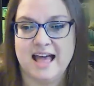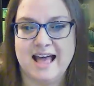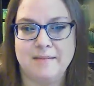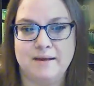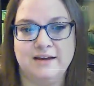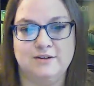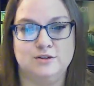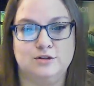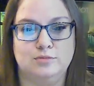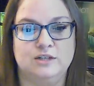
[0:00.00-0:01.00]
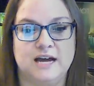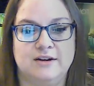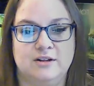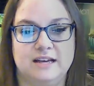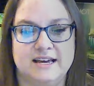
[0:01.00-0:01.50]
and my YouTube
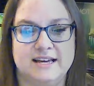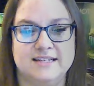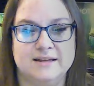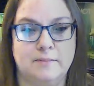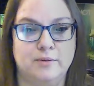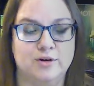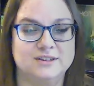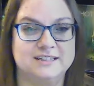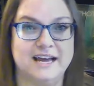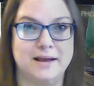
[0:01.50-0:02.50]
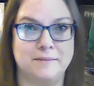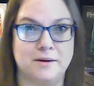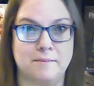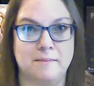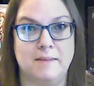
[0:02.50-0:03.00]
channel is Board Game
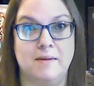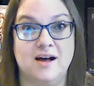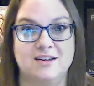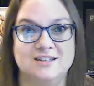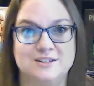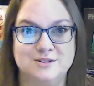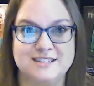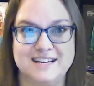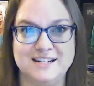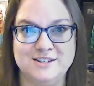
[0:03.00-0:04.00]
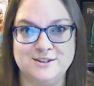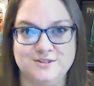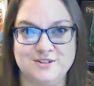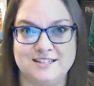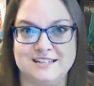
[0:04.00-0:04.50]
Mama. So stay
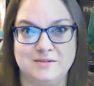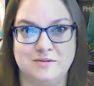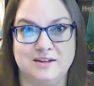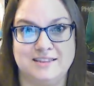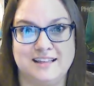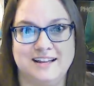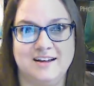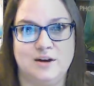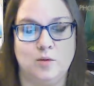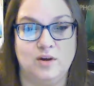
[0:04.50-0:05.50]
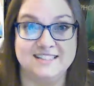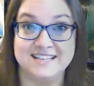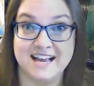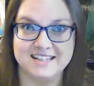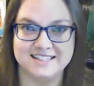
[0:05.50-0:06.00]
tuned to see what's
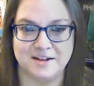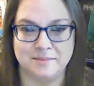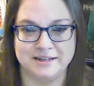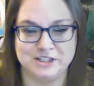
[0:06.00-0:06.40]
next on my